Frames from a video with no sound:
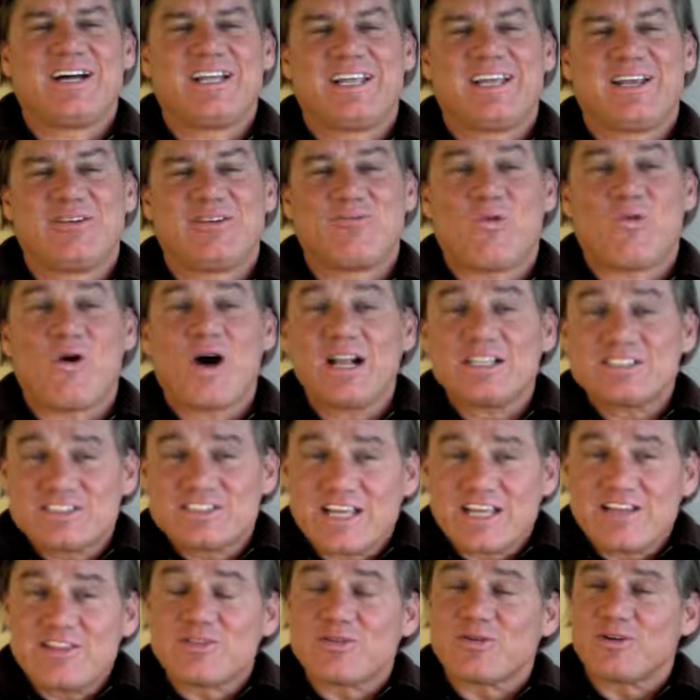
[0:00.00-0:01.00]
and watch
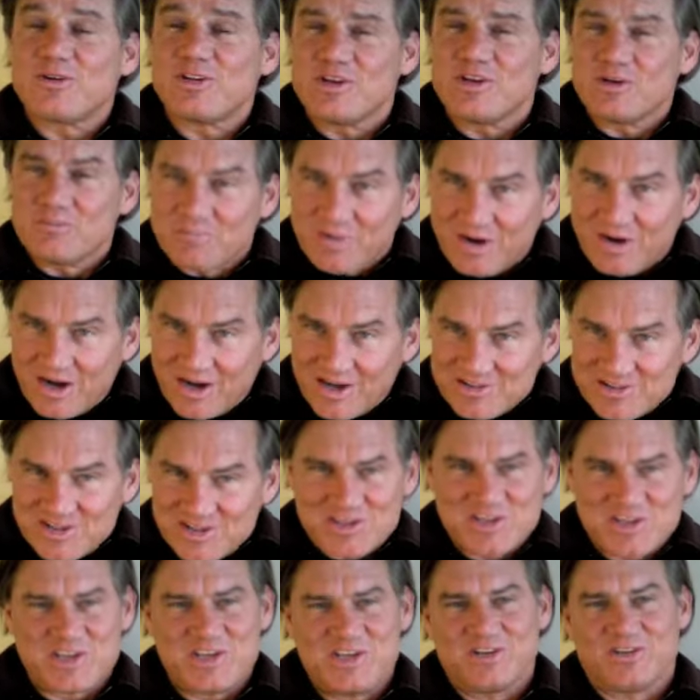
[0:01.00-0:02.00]
that 30-year bond
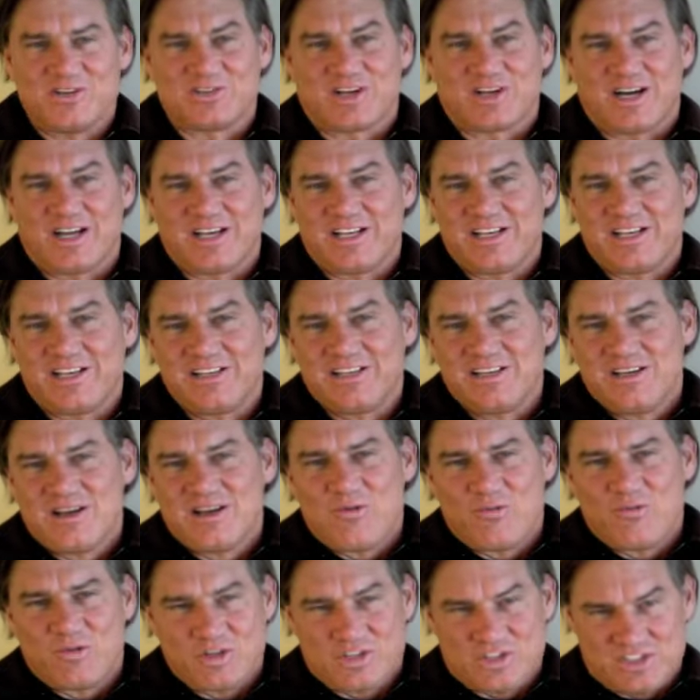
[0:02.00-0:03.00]
and the yield on it,
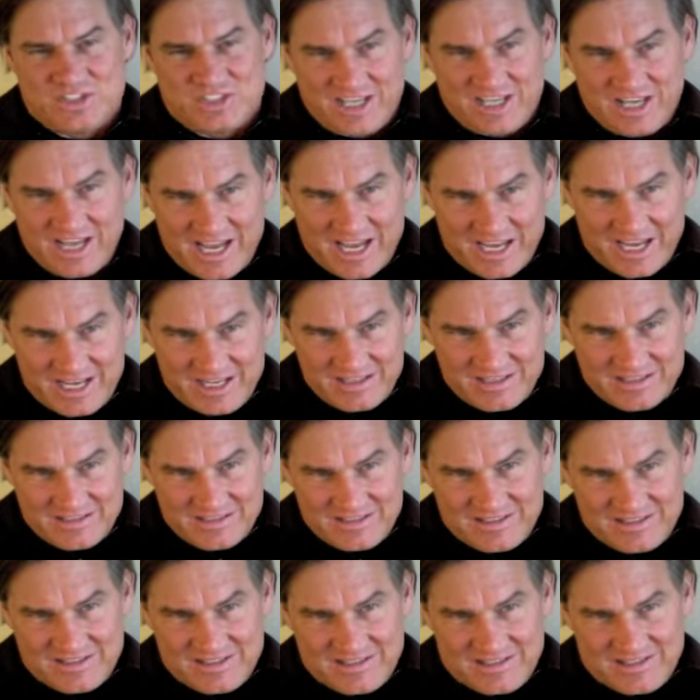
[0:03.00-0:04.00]
which today,
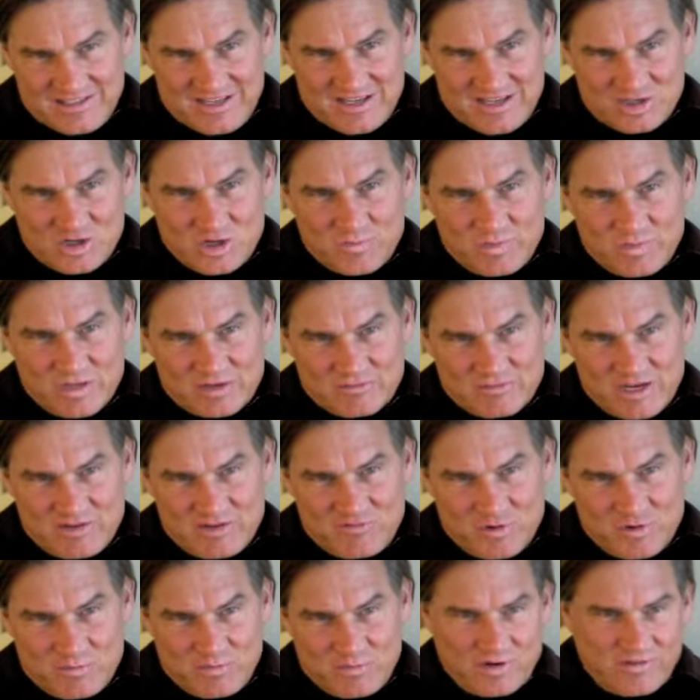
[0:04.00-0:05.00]
coupon rate
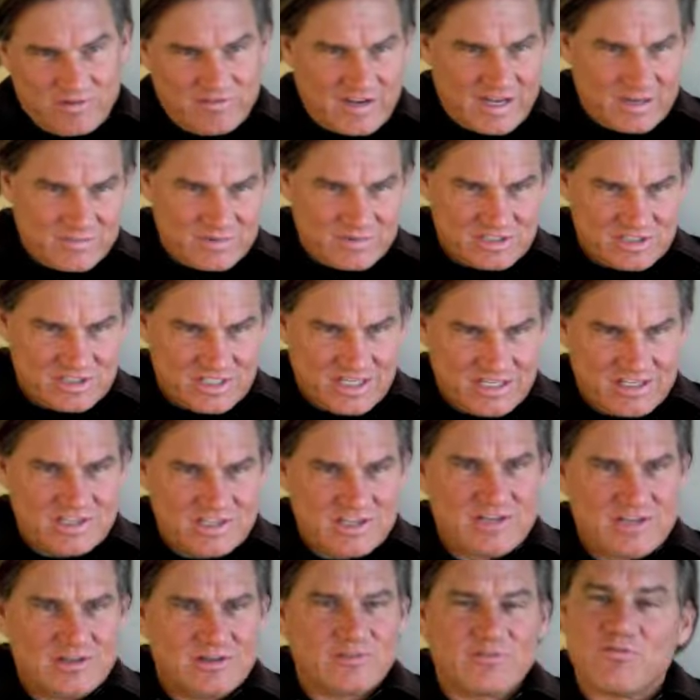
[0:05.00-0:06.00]
4.5%,
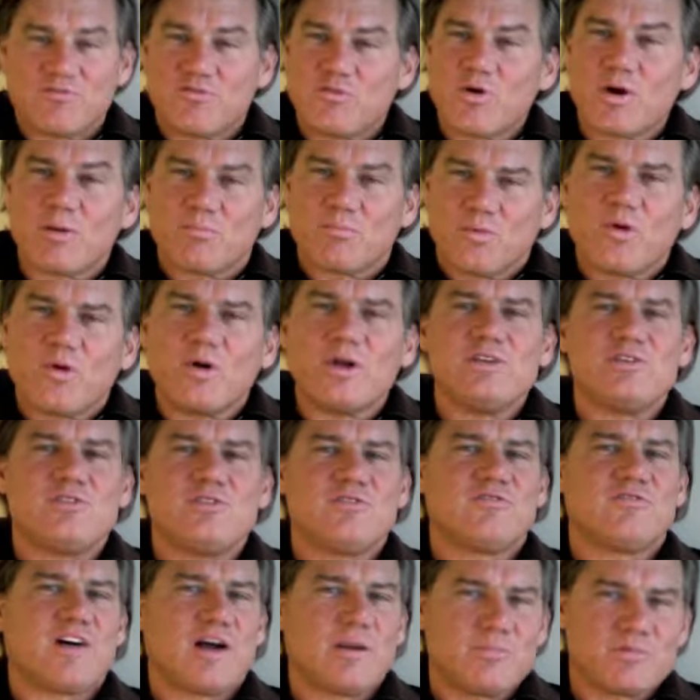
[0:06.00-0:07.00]
yield
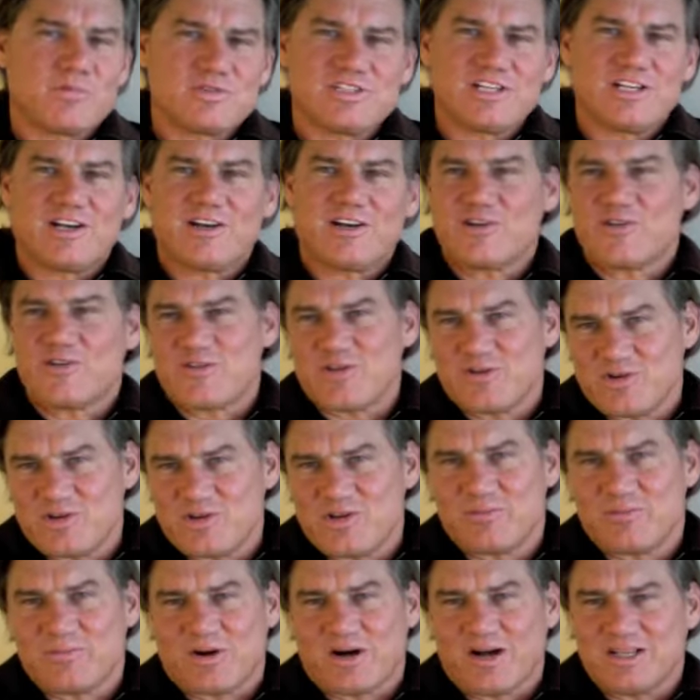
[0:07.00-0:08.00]
4.25% on a
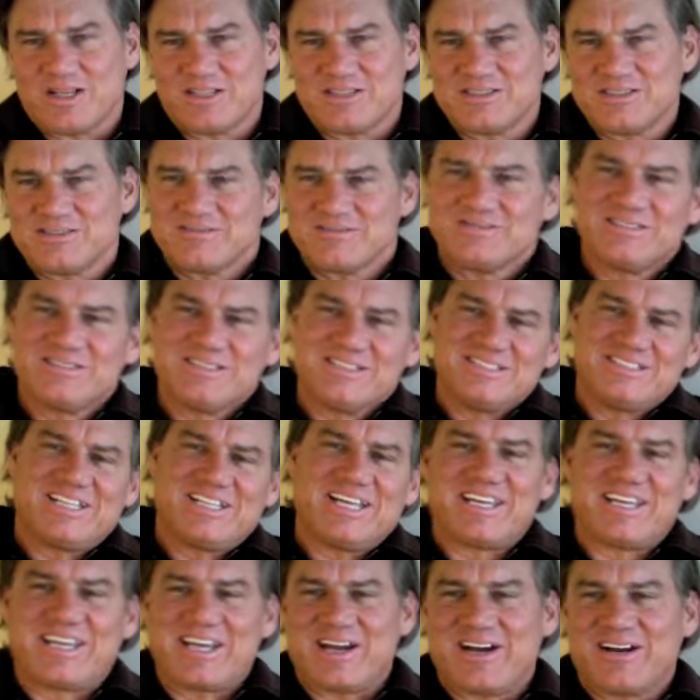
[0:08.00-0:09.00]
30-year bond.
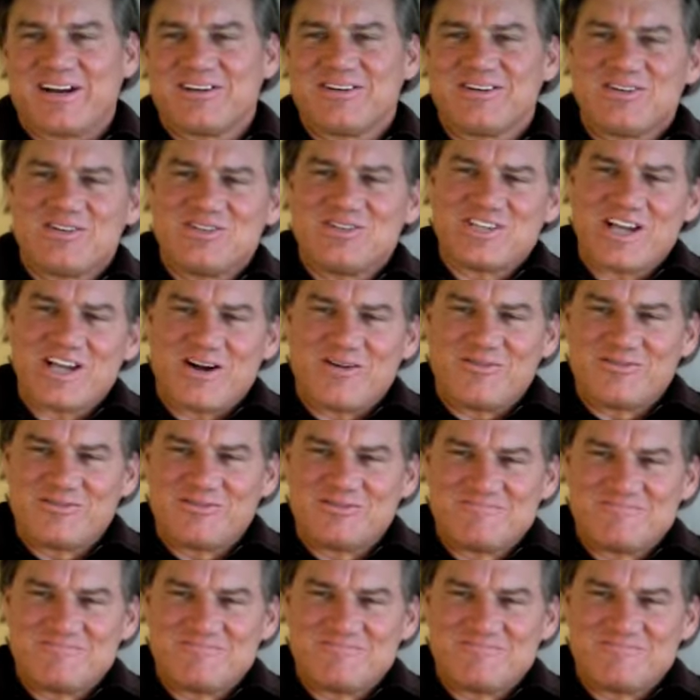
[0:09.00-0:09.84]
Take care. Ciao.